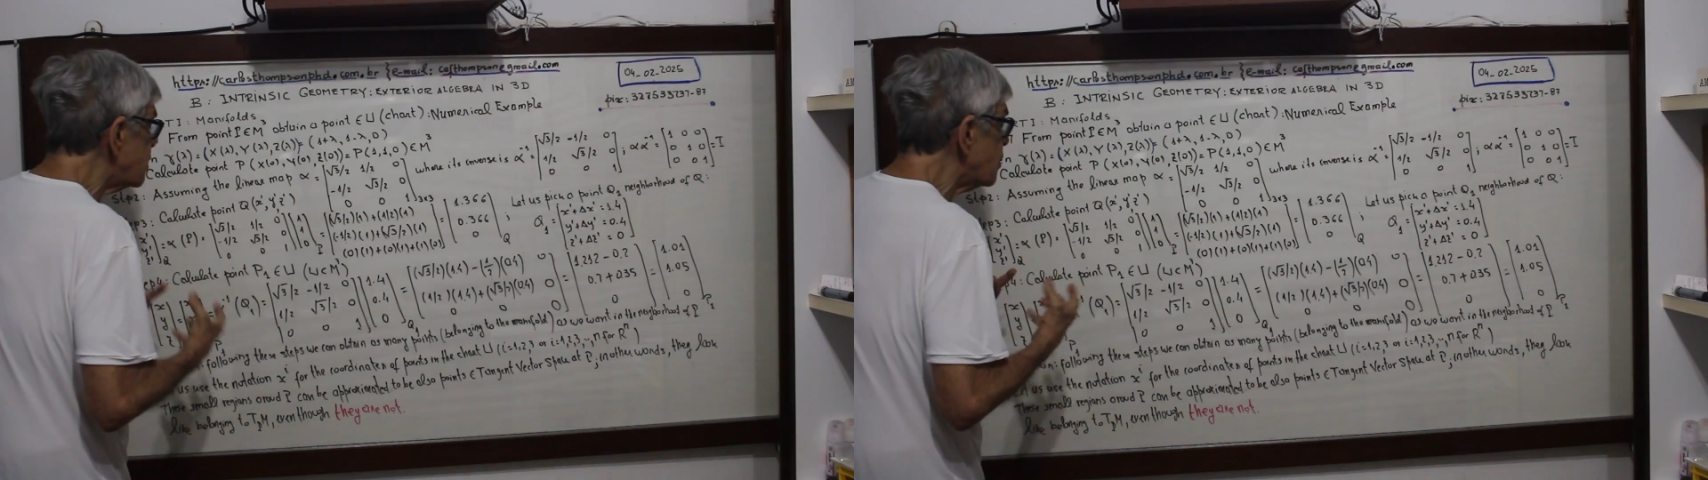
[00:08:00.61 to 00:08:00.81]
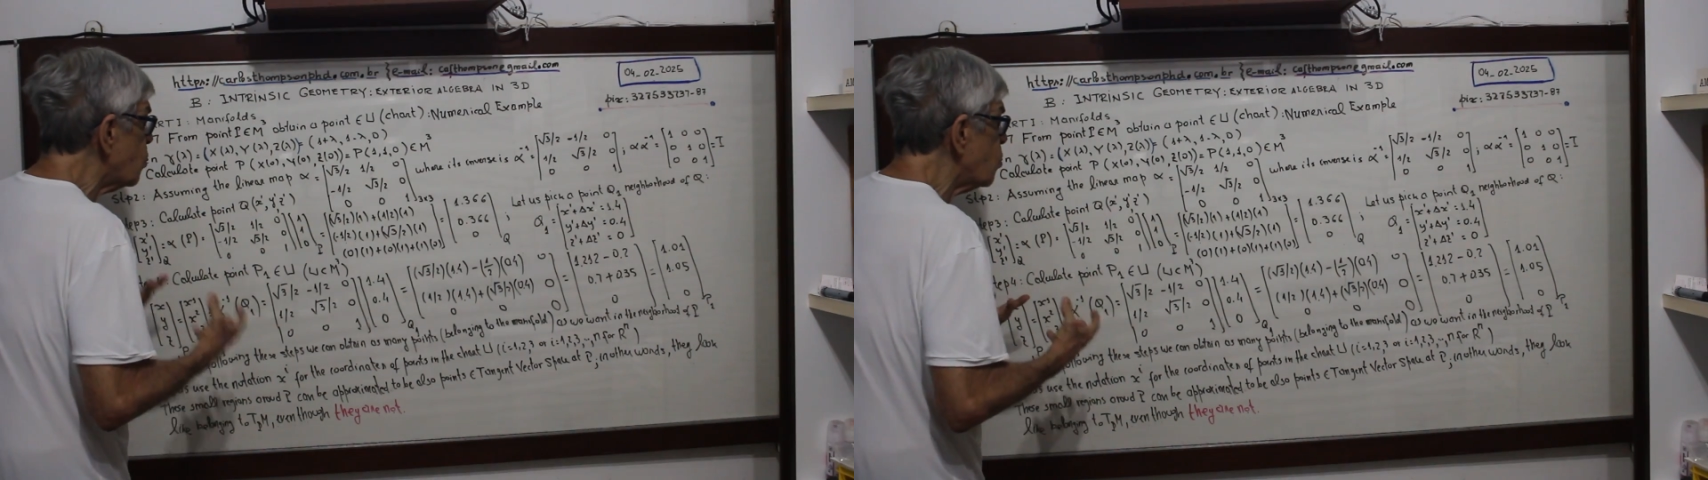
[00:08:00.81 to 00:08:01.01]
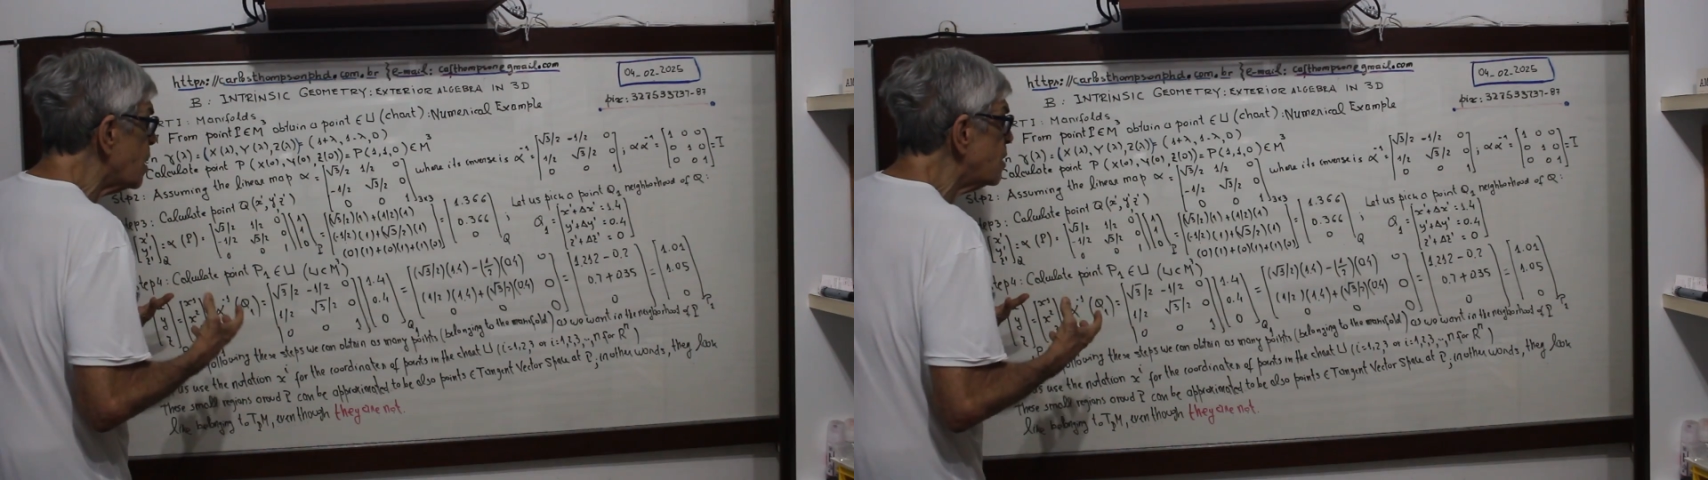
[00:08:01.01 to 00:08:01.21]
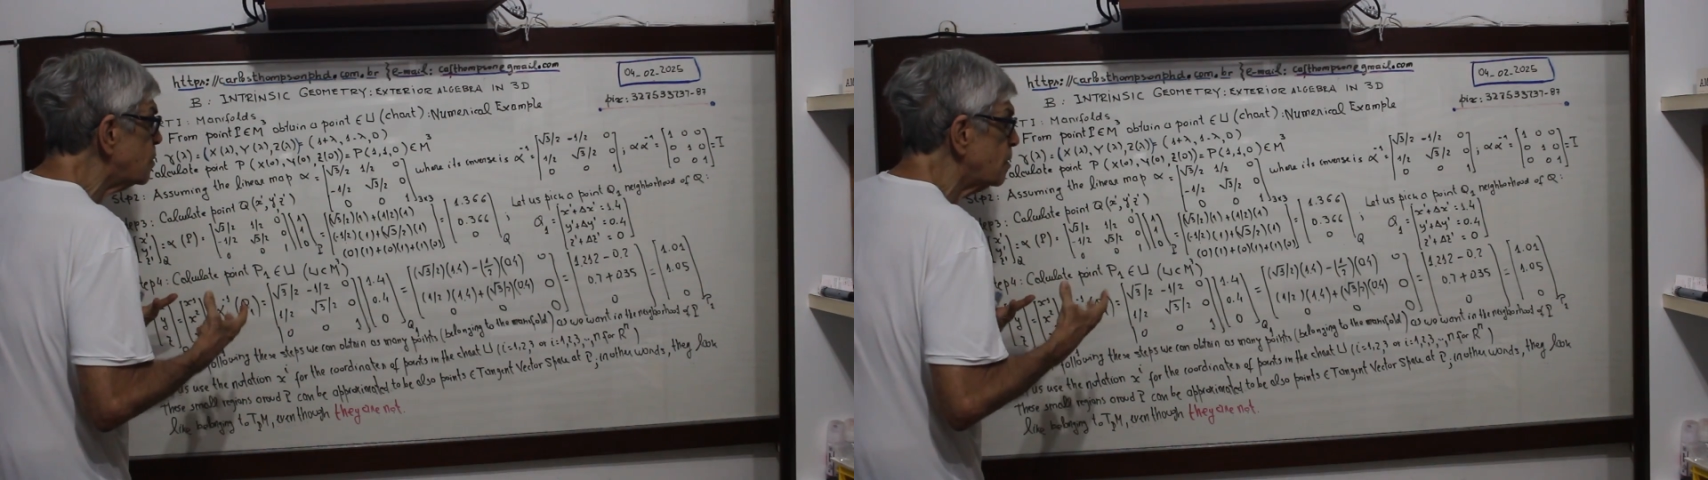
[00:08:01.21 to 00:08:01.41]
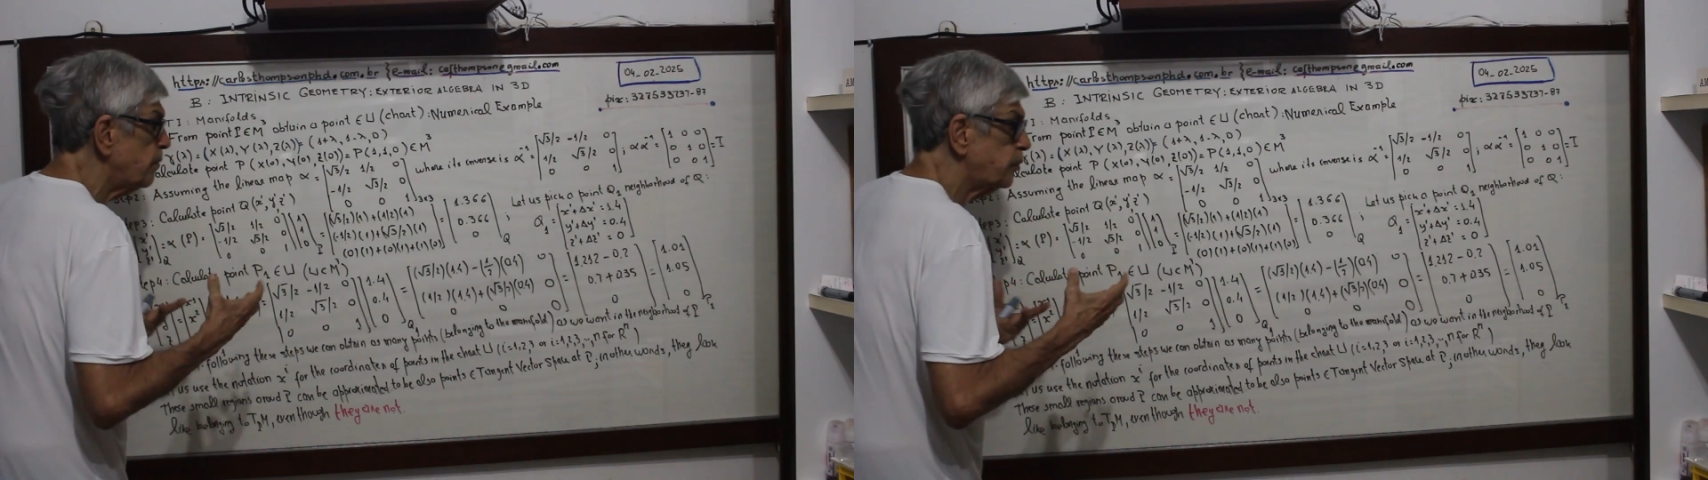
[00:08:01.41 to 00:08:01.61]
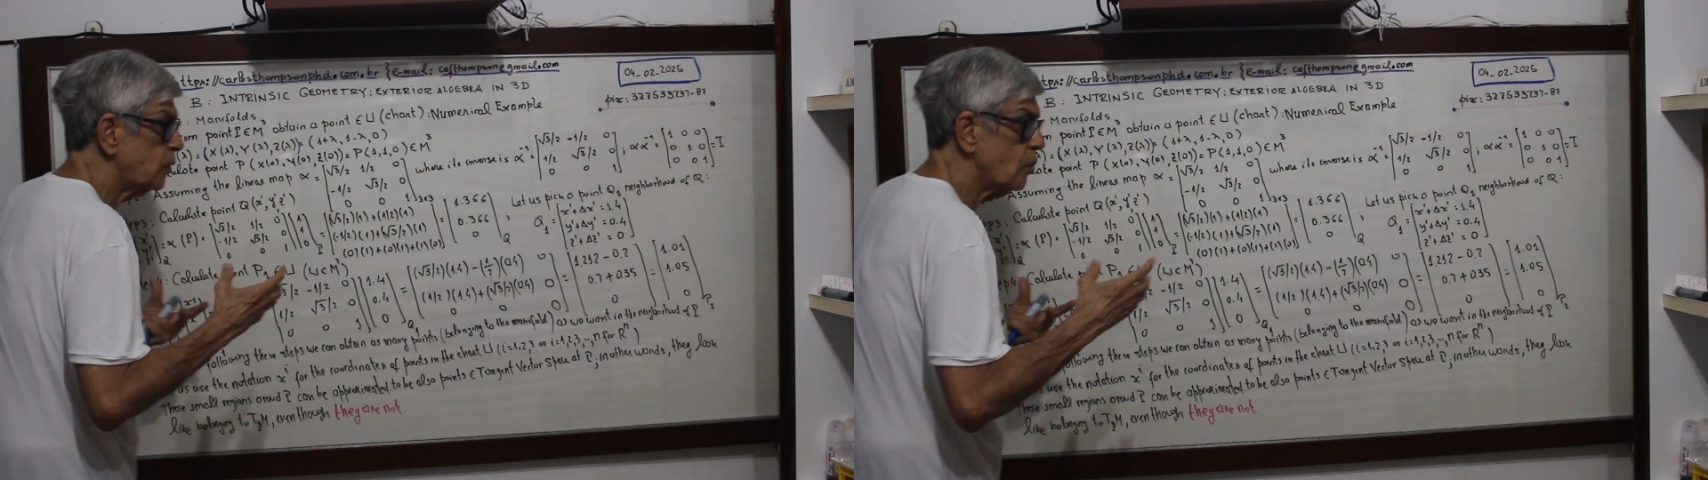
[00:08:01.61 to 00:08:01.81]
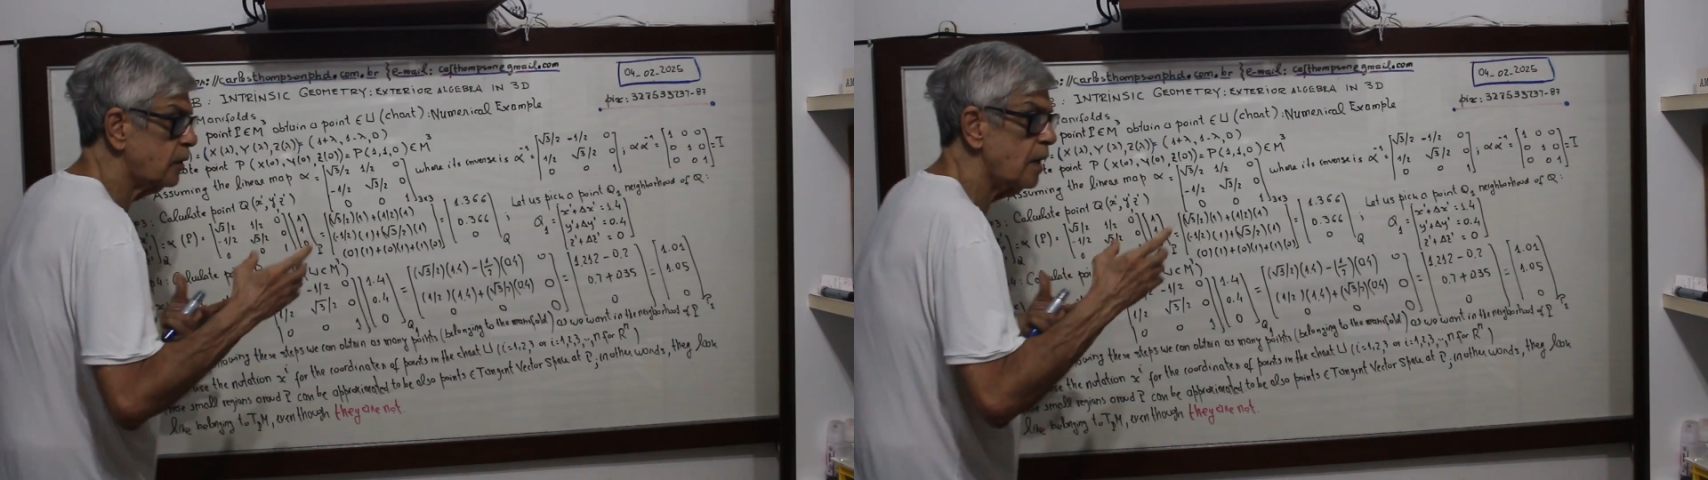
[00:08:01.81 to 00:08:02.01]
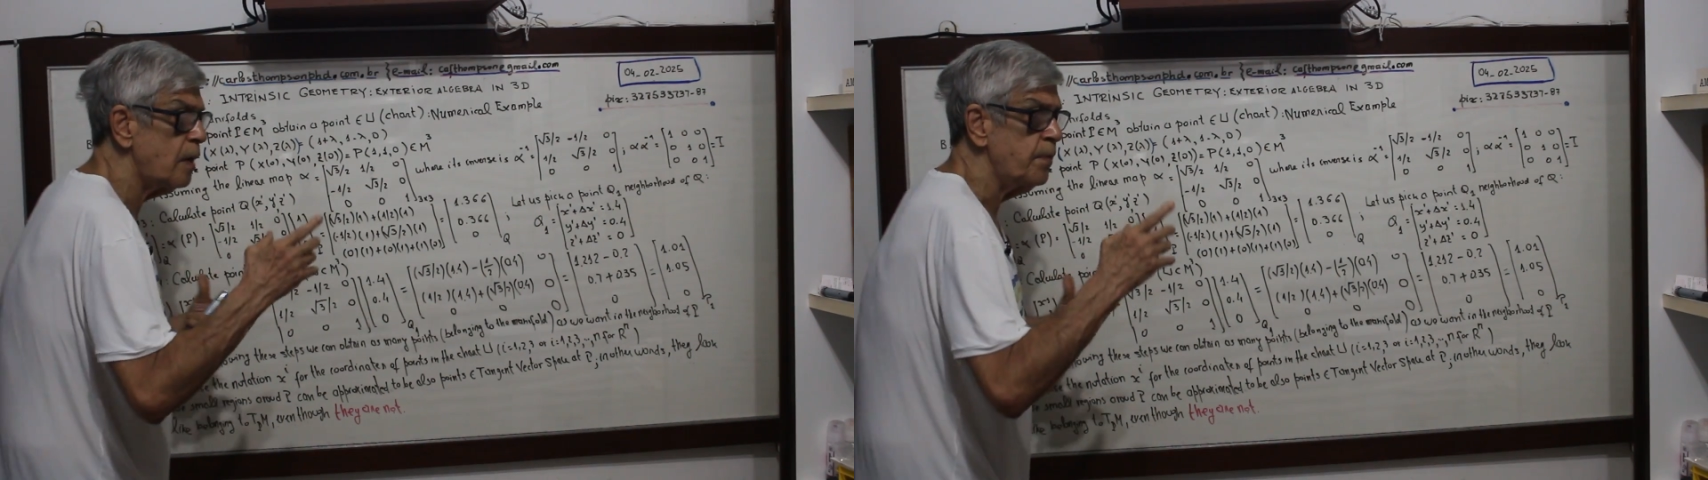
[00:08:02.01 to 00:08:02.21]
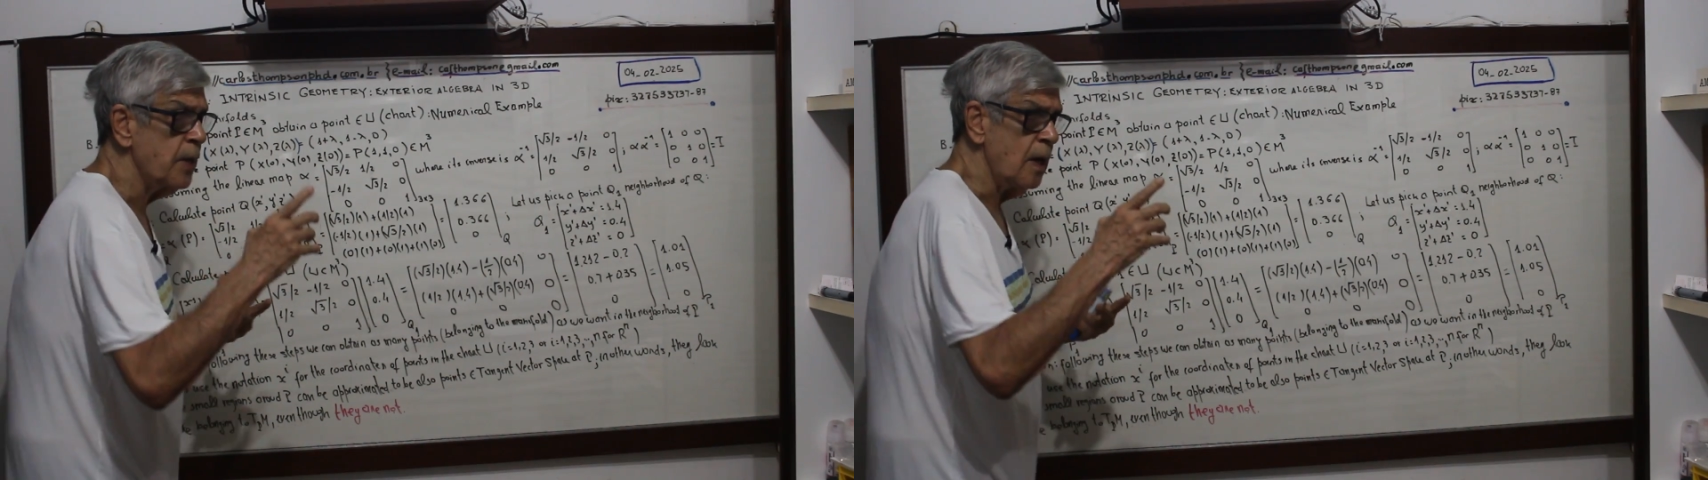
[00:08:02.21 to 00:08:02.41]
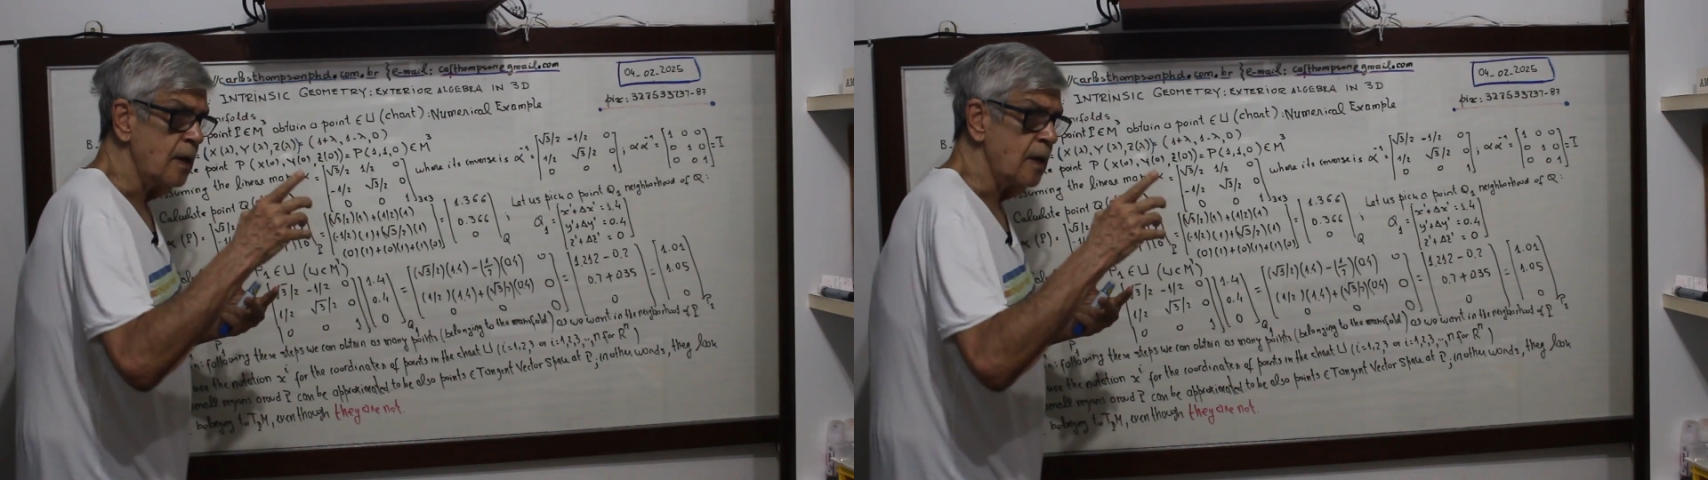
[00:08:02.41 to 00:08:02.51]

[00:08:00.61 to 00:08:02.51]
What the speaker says: as I want, okay,